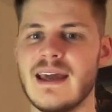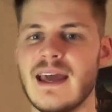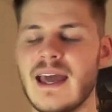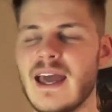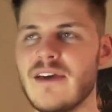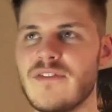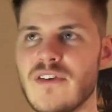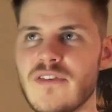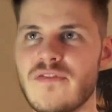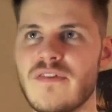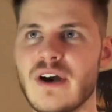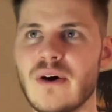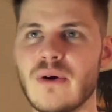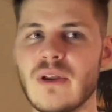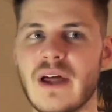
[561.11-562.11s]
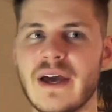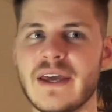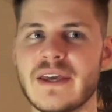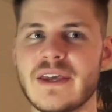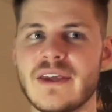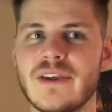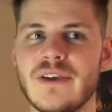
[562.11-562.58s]
If you feel
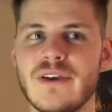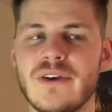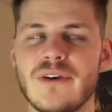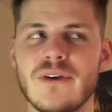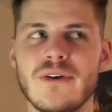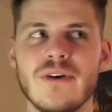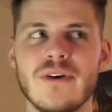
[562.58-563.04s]
like you